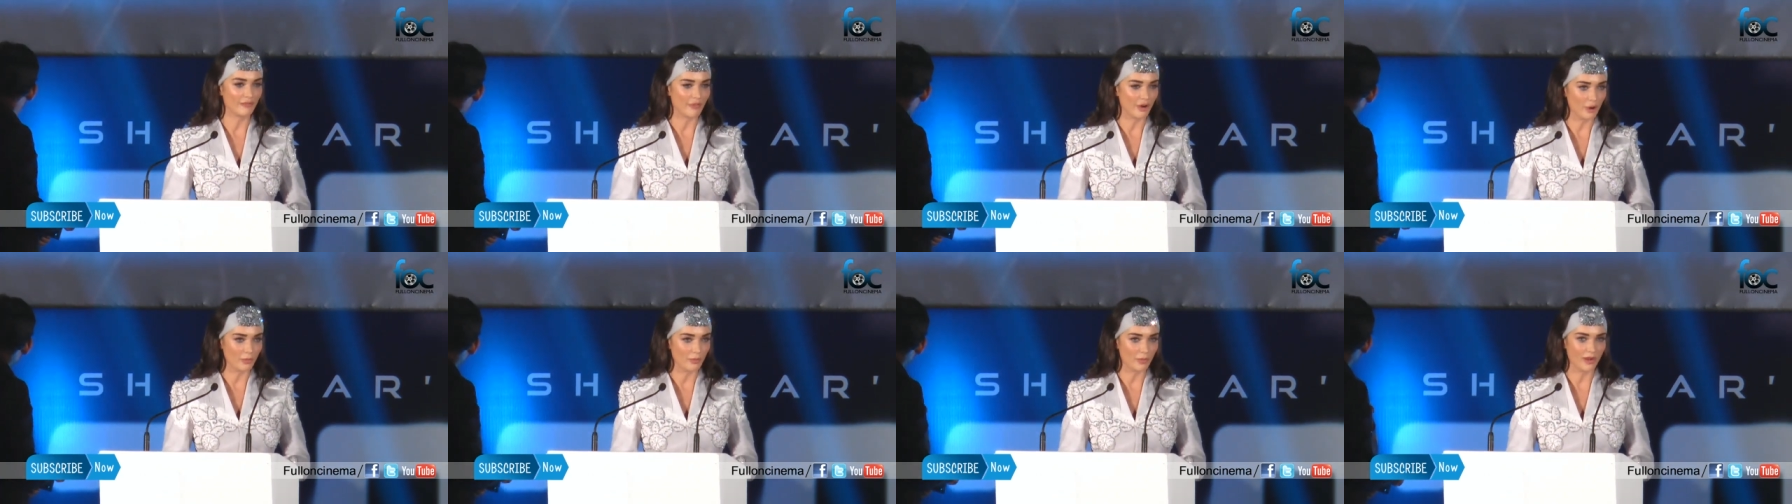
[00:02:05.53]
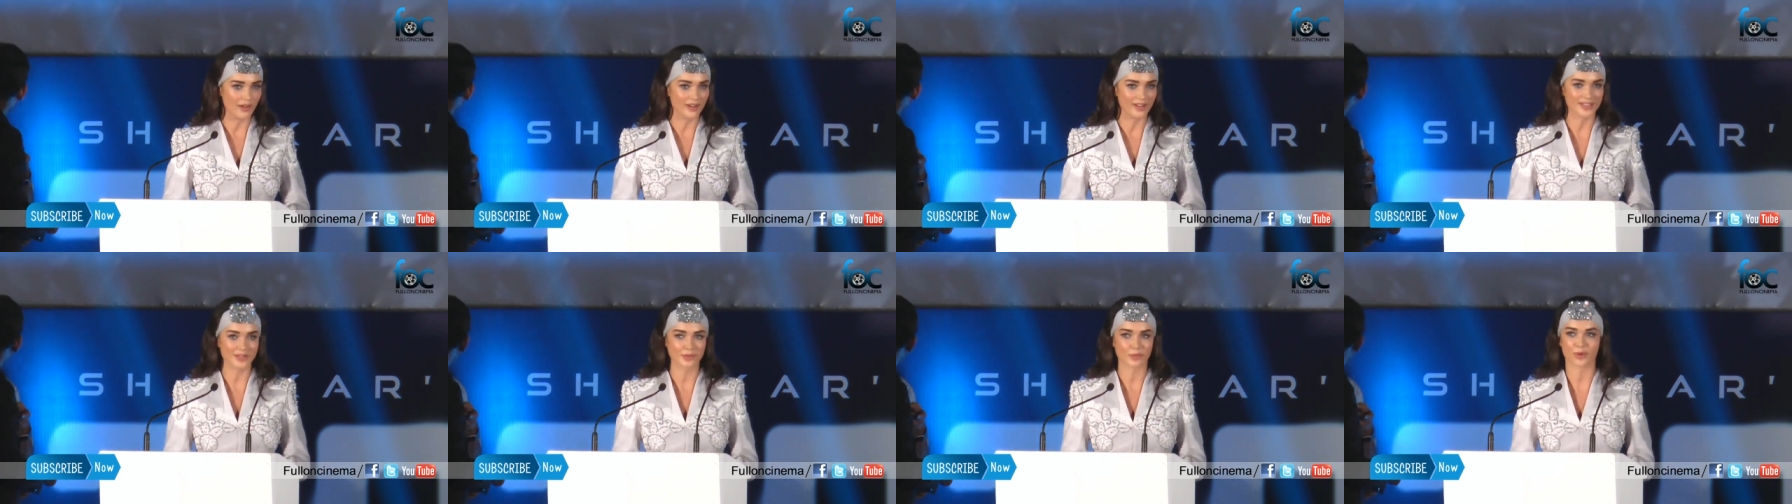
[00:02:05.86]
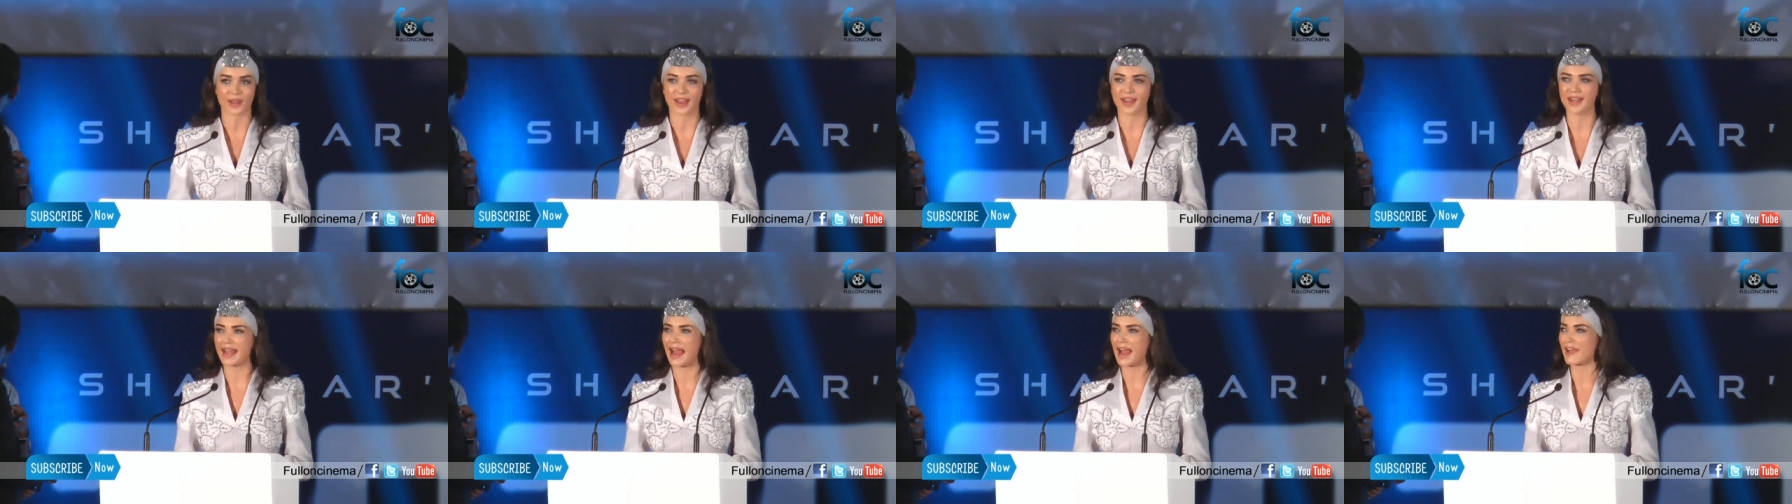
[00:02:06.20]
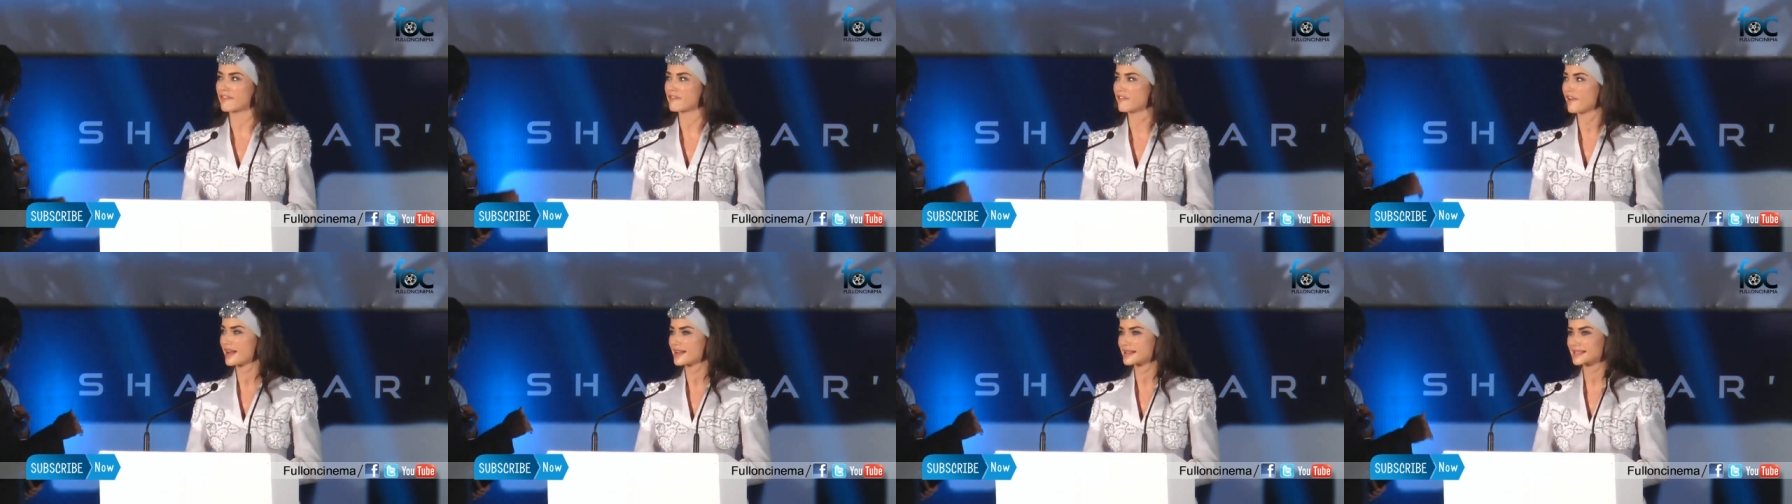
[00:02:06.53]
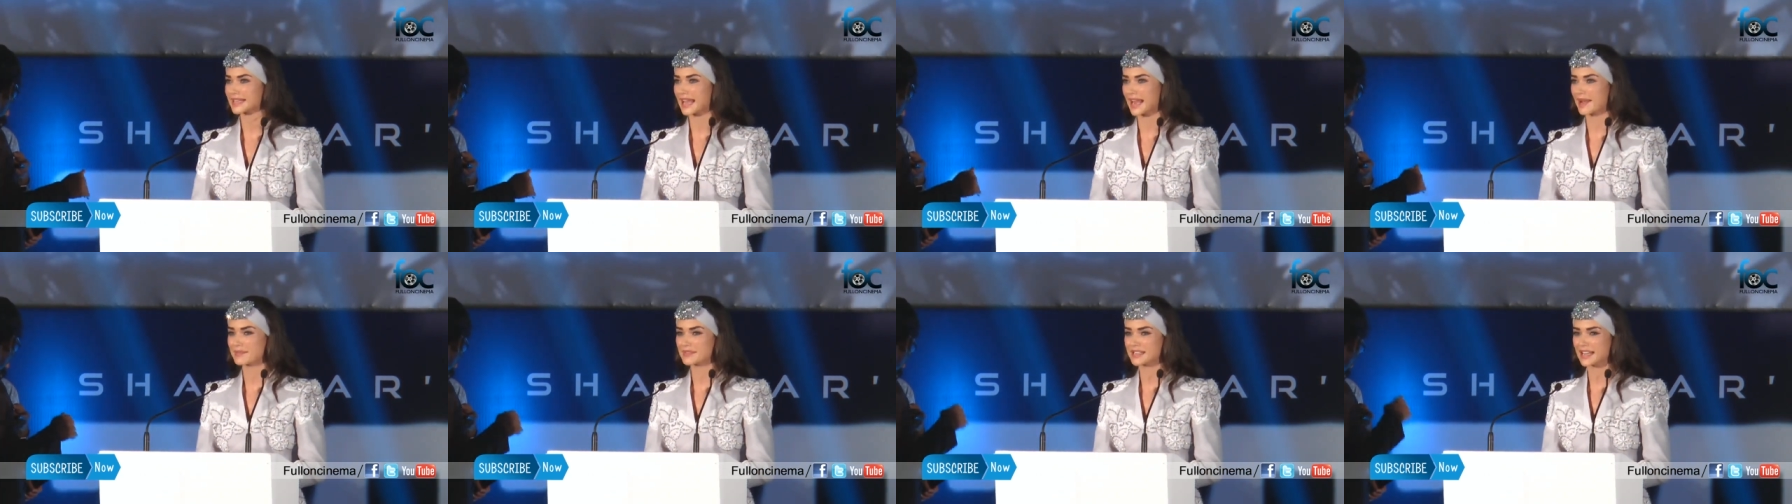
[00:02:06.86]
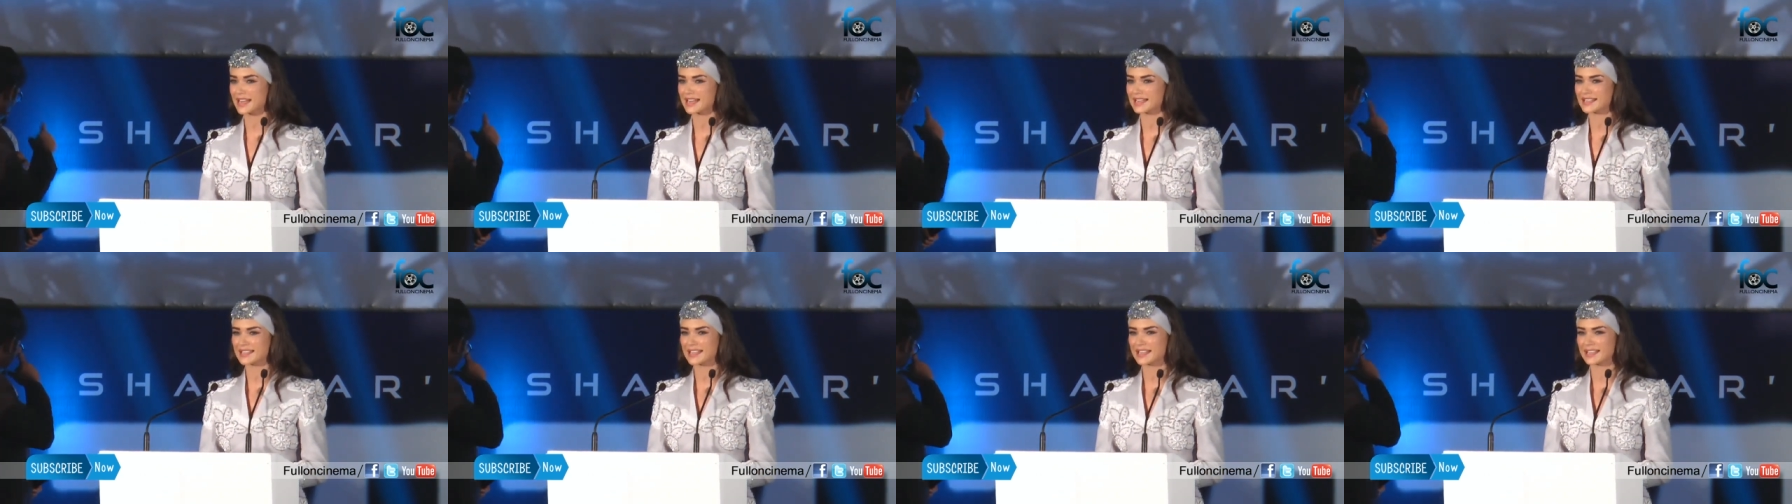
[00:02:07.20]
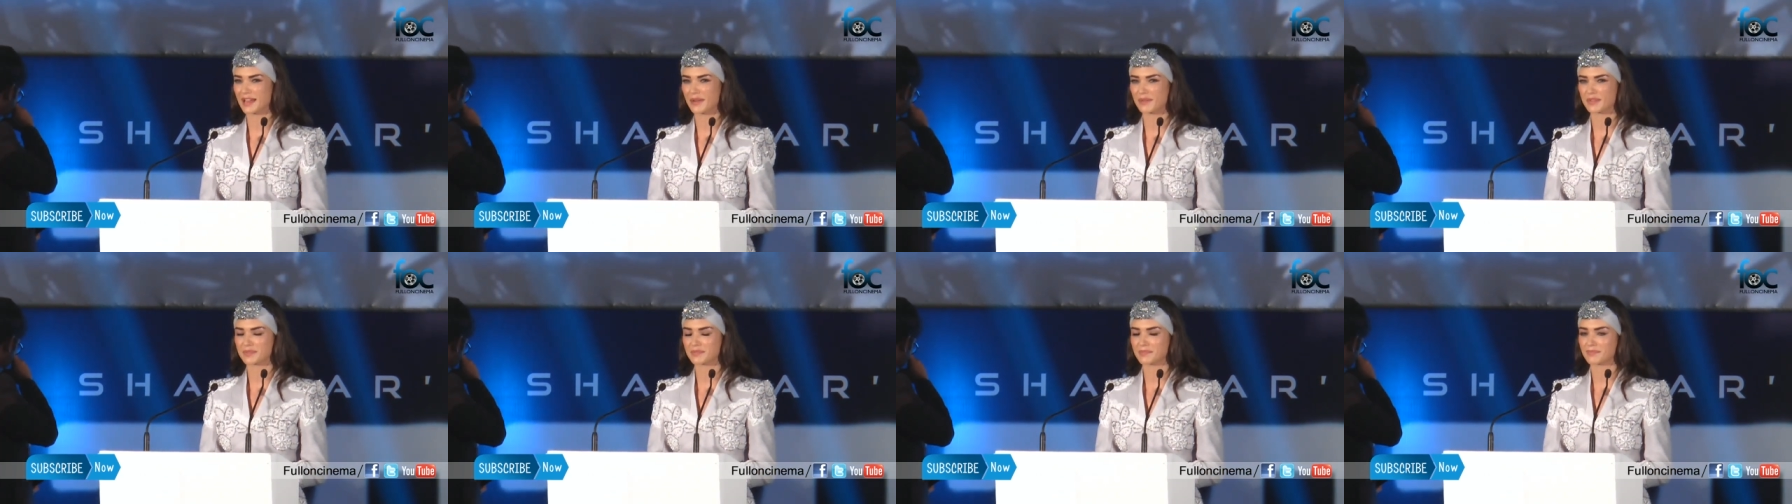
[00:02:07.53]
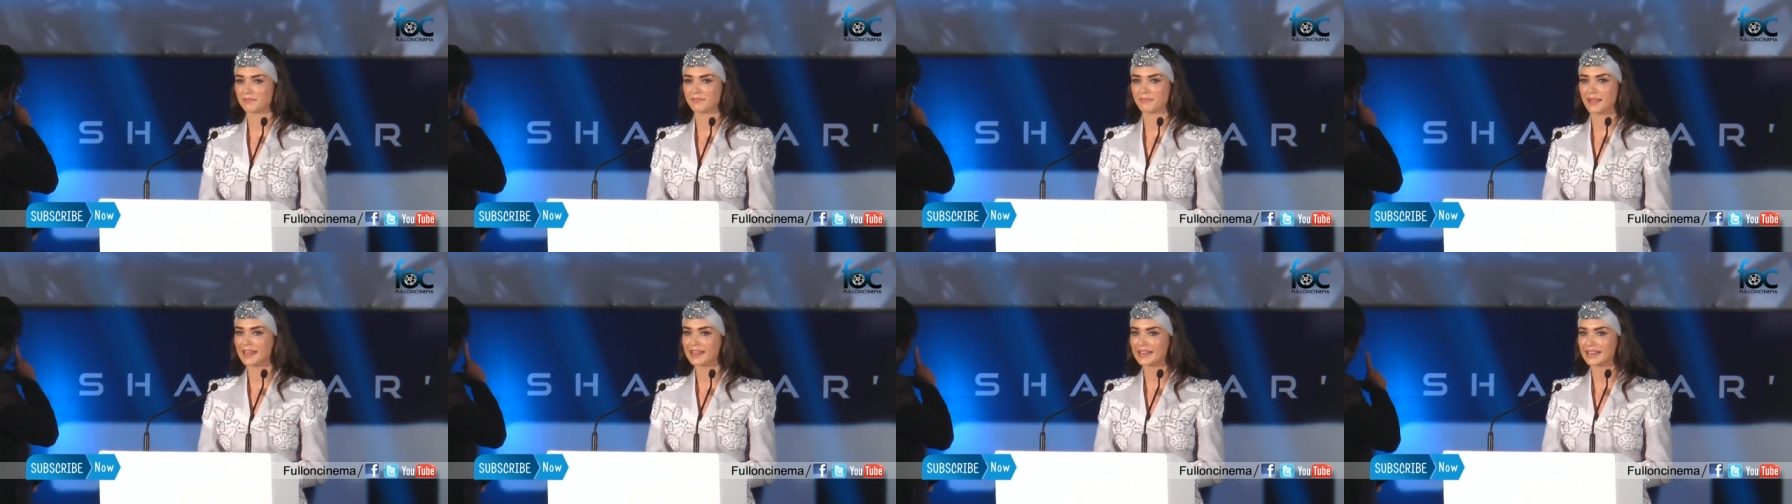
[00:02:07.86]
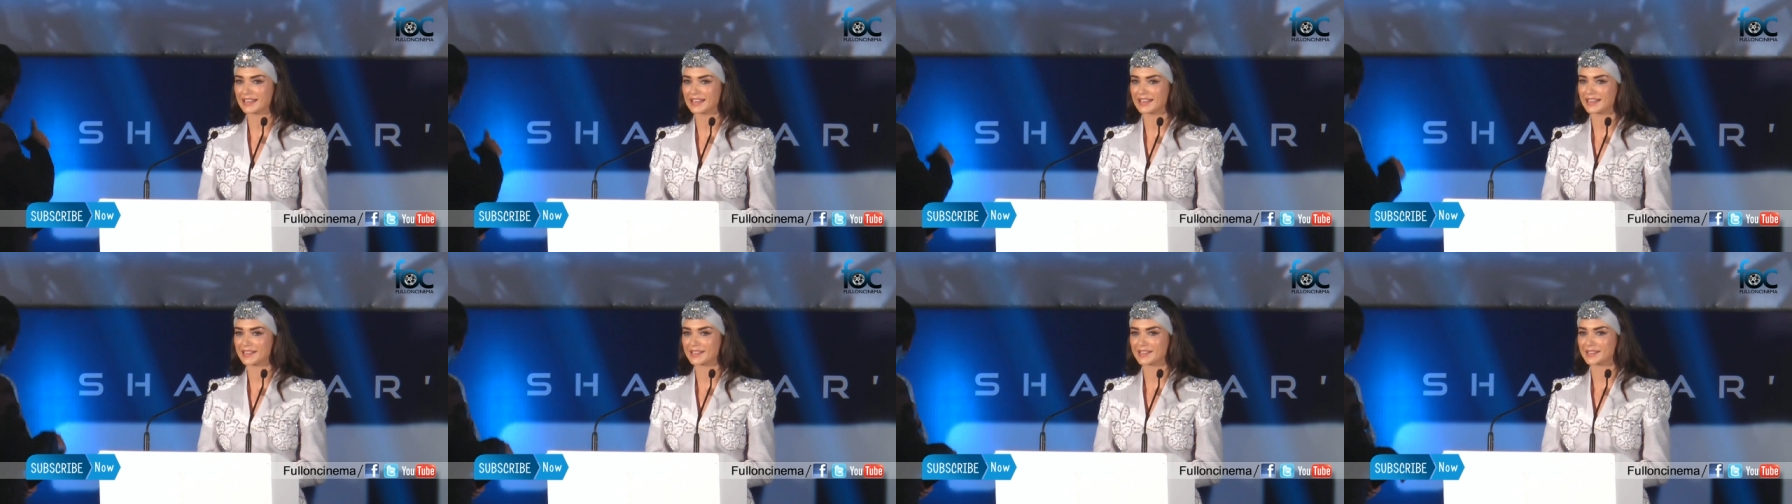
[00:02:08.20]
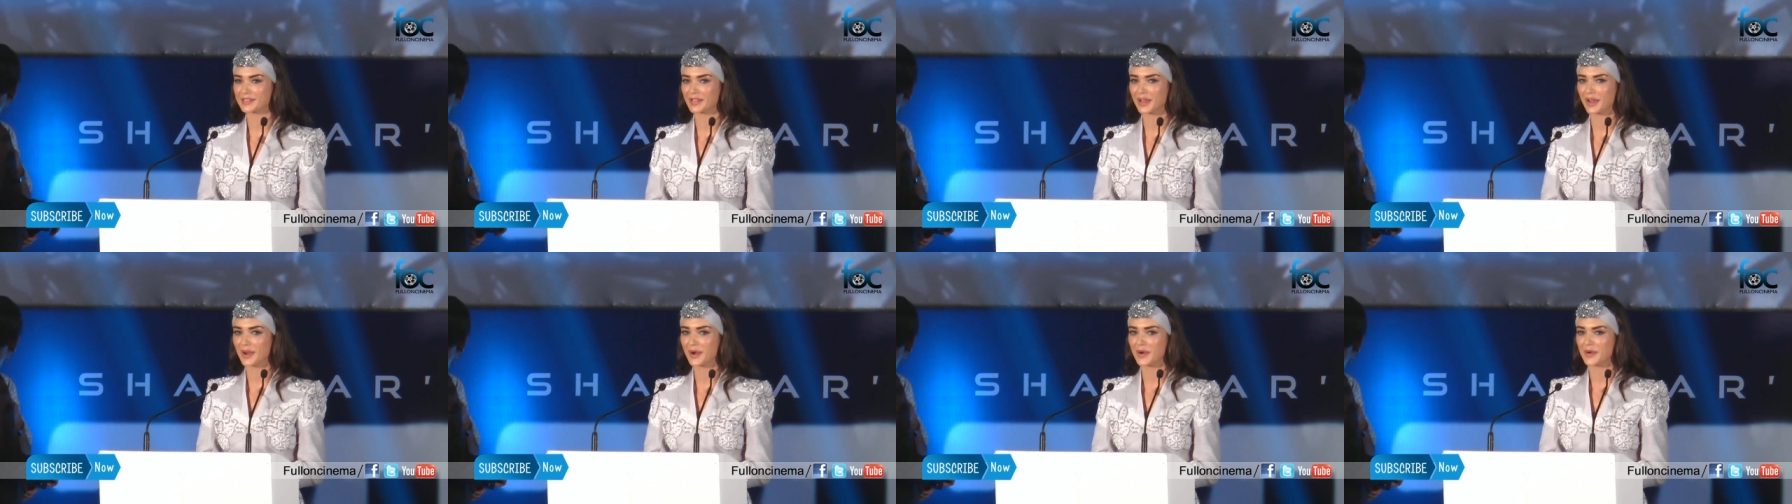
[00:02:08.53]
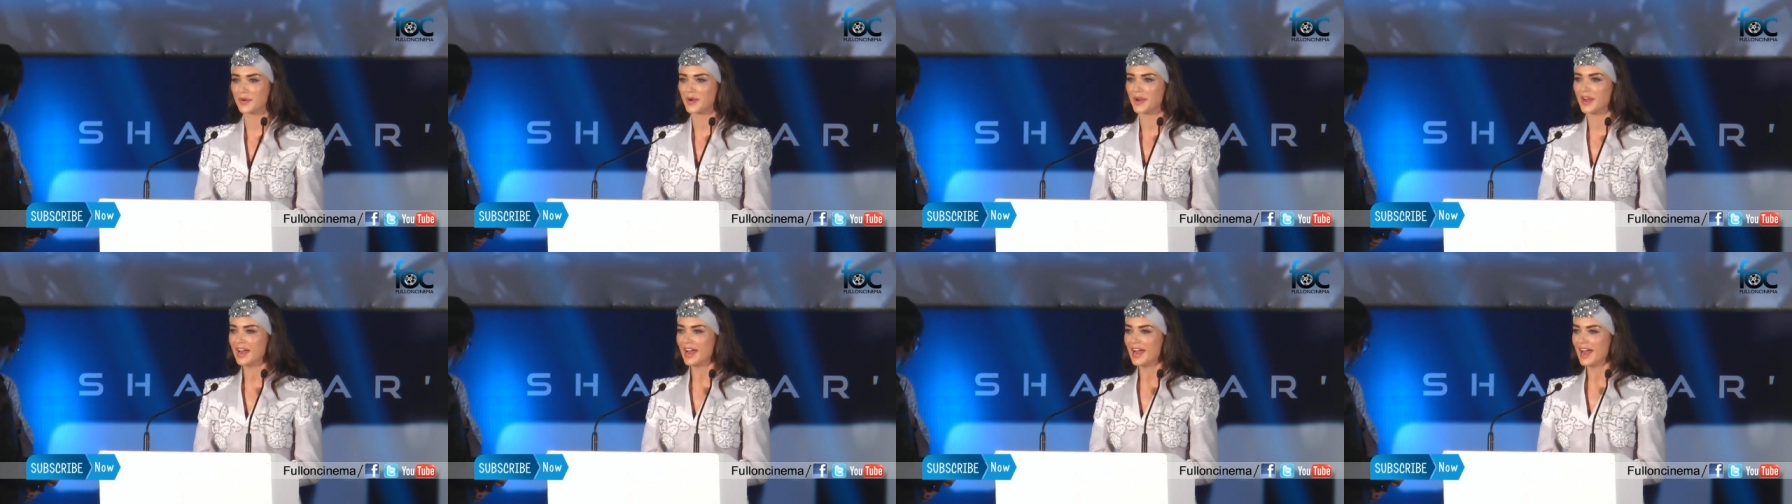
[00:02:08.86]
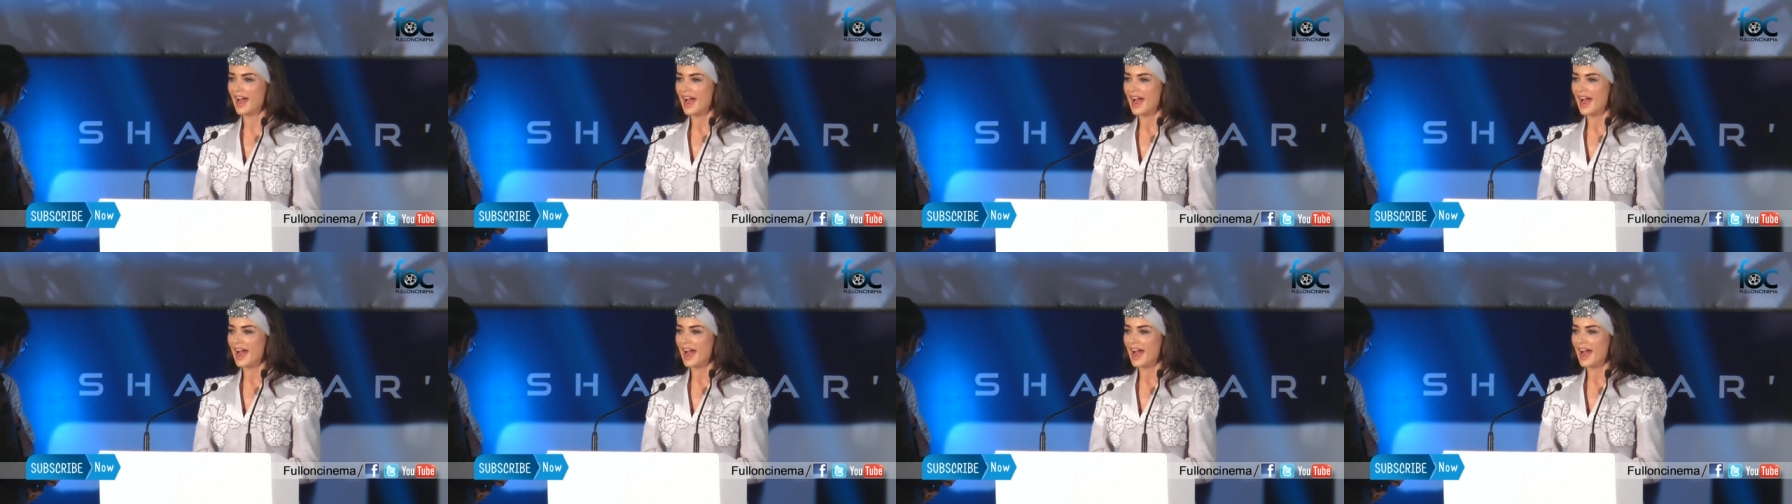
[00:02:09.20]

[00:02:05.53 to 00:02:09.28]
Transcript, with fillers: Robot when I first came to India, that was many years ago.